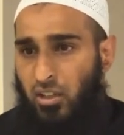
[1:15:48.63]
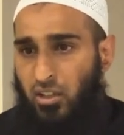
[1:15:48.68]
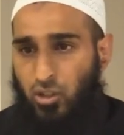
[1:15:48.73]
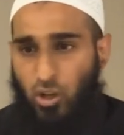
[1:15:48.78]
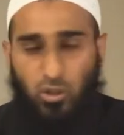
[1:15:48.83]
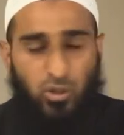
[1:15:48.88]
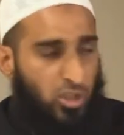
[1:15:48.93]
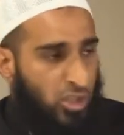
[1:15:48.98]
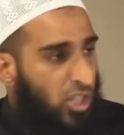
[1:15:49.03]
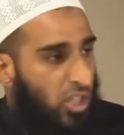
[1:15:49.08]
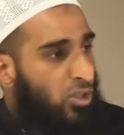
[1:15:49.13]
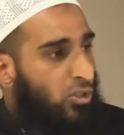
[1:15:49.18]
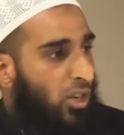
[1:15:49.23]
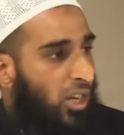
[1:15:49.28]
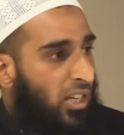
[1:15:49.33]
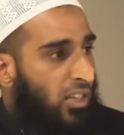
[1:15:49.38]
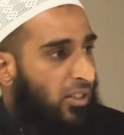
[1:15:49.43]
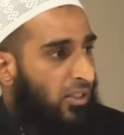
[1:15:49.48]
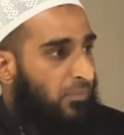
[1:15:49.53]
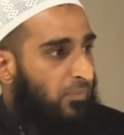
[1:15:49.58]

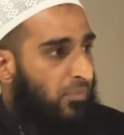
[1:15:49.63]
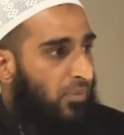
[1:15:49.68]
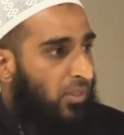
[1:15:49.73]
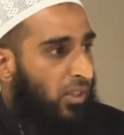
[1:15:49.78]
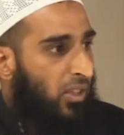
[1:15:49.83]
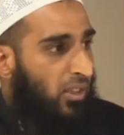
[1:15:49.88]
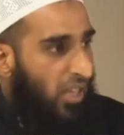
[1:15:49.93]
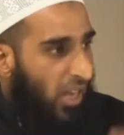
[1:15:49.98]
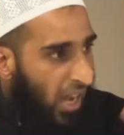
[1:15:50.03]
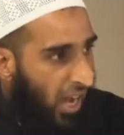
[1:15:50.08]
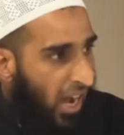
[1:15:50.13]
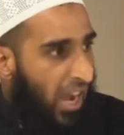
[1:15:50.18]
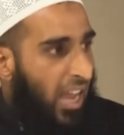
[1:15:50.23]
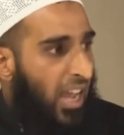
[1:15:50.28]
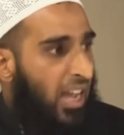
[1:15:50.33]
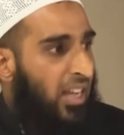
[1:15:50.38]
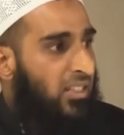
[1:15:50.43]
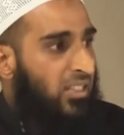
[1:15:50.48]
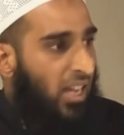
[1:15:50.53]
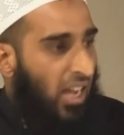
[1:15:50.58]
Considering the
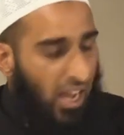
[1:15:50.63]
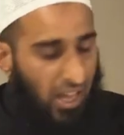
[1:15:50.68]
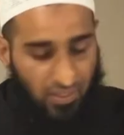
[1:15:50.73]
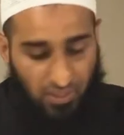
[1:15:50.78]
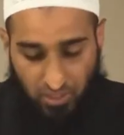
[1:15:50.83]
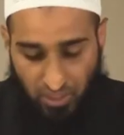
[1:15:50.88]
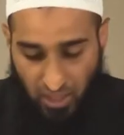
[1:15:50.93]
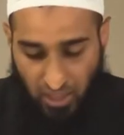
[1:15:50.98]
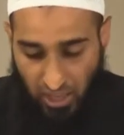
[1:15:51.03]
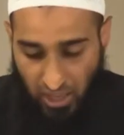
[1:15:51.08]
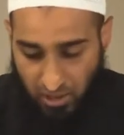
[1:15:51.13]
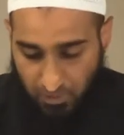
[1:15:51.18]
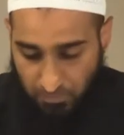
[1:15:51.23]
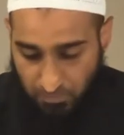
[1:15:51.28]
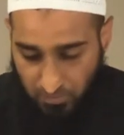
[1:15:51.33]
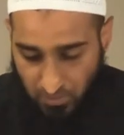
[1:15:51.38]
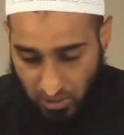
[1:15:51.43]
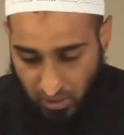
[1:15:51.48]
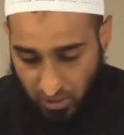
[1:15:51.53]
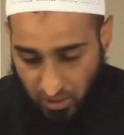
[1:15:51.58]
ayat and the
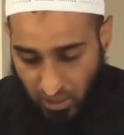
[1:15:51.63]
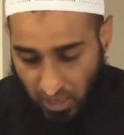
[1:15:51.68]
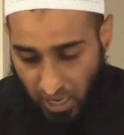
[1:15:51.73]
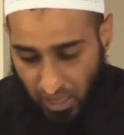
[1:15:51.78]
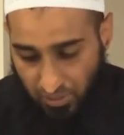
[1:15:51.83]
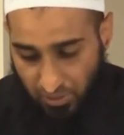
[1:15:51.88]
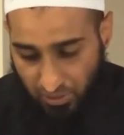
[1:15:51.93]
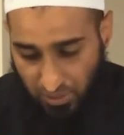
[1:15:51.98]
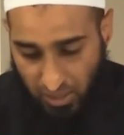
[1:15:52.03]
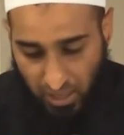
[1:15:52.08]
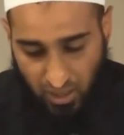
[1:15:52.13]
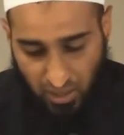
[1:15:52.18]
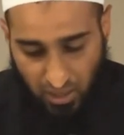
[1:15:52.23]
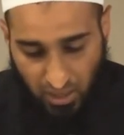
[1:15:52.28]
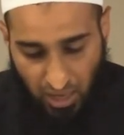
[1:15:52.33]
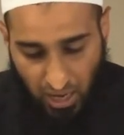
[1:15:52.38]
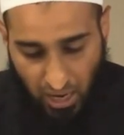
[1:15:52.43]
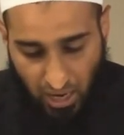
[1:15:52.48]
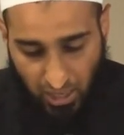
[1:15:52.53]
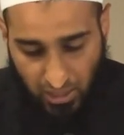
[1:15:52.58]

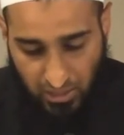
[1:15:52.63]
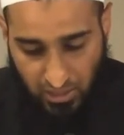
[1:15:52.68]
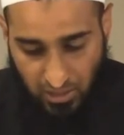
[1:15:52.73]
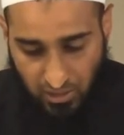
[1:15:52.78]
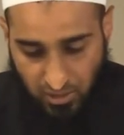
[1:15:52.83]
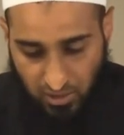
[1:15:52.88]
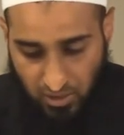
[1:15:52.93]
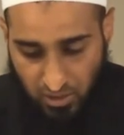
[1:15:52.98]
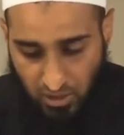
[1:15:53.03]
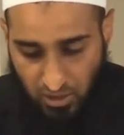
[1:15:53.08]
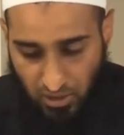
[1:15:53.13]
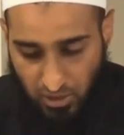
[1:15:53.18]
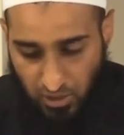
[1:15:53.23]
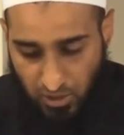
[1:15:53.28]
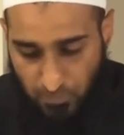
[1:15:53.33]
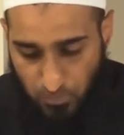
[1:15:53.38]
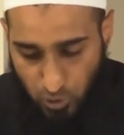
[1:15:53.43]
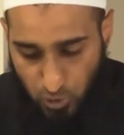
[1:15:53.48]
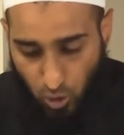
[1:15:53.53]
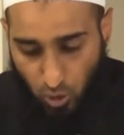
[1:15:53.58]
ahadith.
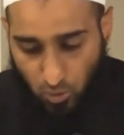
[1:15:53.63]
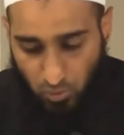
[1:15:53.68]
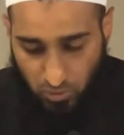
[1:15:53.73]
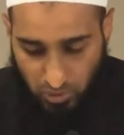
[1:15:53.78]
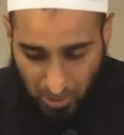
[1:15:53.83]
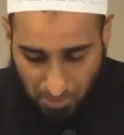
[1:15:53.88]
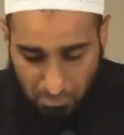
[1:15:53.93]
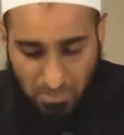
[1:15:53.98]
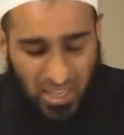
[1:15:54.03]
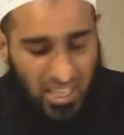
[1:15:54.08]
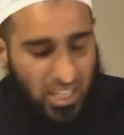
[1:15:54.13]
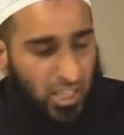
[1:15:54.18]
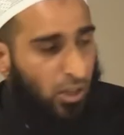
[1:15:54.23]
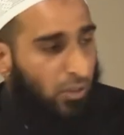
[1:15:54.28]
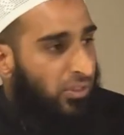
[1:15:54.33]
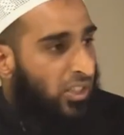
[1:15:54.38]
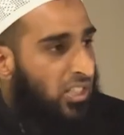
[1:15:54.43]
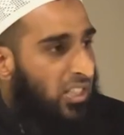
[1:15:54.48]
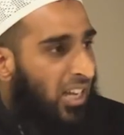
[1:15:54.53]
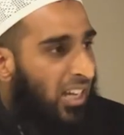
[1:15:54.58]
So the meaning
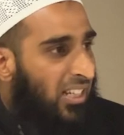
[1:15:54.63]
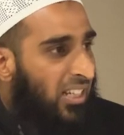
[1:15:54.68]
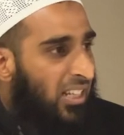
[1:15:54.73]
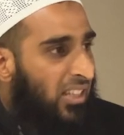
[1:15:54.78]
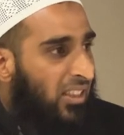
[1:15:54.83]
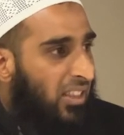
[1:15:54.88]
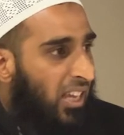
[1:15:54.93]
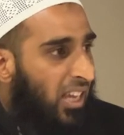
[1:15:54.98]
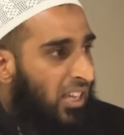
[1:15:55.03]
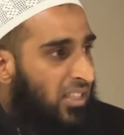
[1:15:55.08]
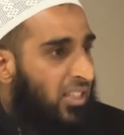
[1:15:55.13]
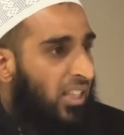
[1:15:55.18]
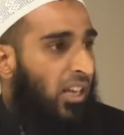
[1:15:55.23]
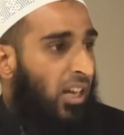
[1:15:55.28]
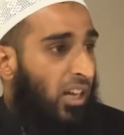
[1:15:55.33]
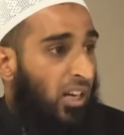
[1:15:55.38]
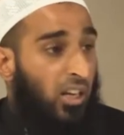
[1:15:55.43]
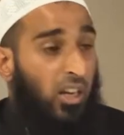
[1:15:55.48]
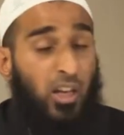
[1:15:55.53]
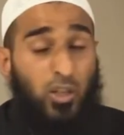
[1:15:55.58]
of this hadith is
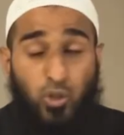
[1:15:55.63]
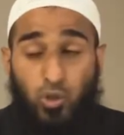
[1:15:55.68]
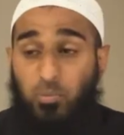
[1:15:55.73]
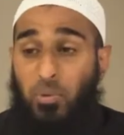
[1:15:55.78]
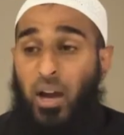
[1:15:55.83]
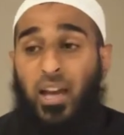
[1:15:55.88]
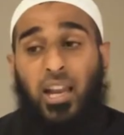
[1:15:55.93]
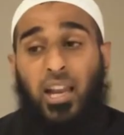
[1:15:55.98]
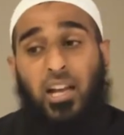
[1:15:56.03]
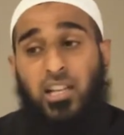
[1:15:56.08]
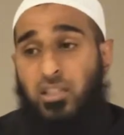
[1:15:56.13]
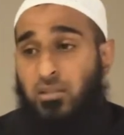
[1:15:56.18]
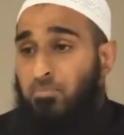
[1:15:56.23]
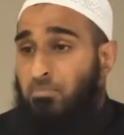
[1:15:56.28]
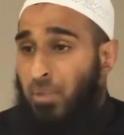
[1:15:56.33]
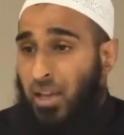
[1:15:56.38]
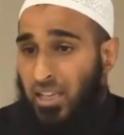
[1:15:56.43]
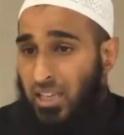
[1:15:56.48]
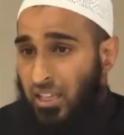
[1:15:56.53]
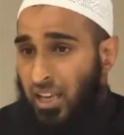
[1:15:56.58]
that Allah subhanahu has
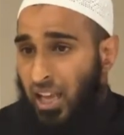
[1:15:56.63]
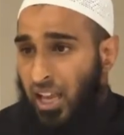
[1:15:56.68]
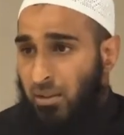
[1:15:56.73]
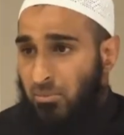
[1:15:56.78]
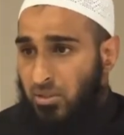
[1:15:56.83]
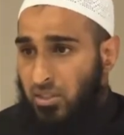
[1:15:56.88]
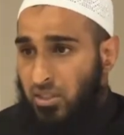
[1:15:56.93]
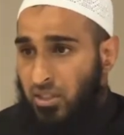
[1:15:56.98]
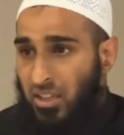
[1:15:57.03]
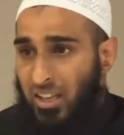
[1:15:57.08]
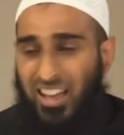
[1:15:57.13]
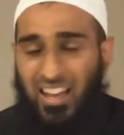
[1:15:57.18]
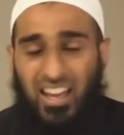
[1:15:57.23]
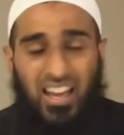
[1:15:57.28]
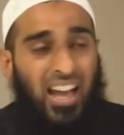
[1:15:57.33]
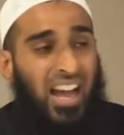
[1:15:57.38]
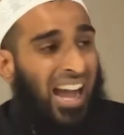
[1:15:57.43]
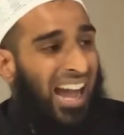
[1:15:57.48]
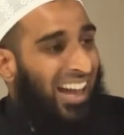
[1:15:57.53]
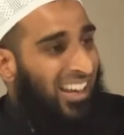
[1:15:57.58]
many names,
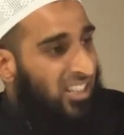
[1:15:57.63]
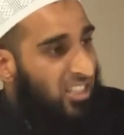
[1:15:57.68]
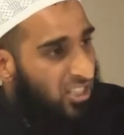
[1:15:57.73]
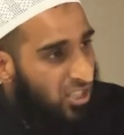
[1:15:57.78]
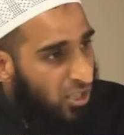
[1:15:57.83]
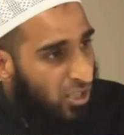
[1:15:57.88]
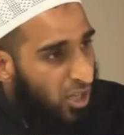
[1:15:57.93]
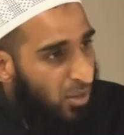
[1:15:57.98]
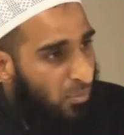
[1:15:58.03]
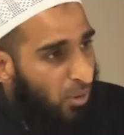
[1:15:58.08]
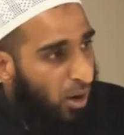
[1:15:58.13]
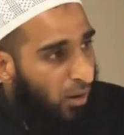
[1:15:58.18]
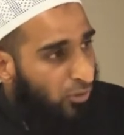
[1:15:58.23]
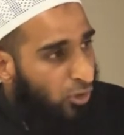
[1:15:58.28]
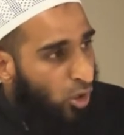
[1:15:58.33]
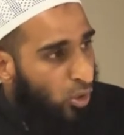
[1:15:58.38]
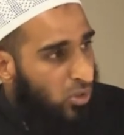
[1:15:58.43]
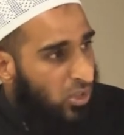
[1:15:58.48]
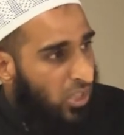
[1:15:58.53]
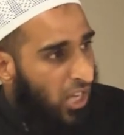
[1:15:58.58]
and some
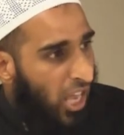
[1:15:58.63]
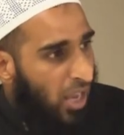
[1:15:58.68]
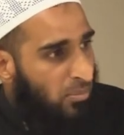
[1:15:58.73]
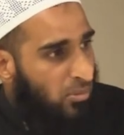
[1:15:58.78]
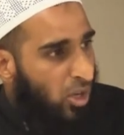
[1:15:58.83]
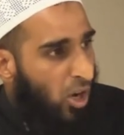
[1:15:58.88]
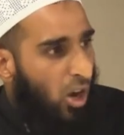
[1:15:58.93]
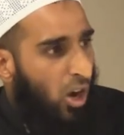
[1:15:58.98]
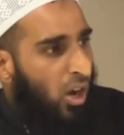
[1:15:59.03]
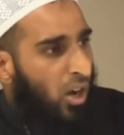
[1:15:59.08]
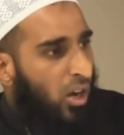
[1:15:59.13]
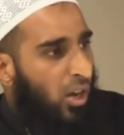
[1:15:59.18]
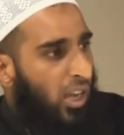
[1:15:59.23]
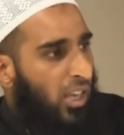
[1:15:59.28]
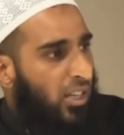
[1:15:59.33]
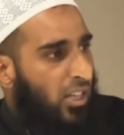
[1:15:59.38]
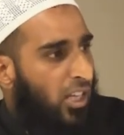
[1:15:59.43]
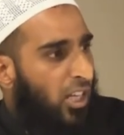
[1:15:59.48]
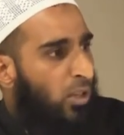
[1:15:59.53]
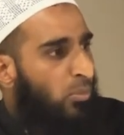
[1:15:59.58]
of those names are
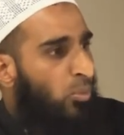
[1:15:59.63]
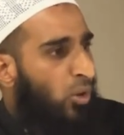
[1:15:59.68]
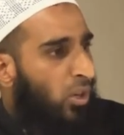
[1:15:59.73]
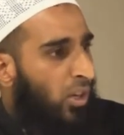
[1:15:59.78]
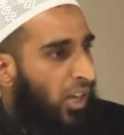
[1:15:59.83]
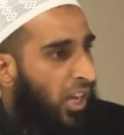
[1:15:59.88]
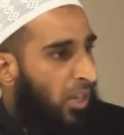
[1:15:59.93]
in ilmul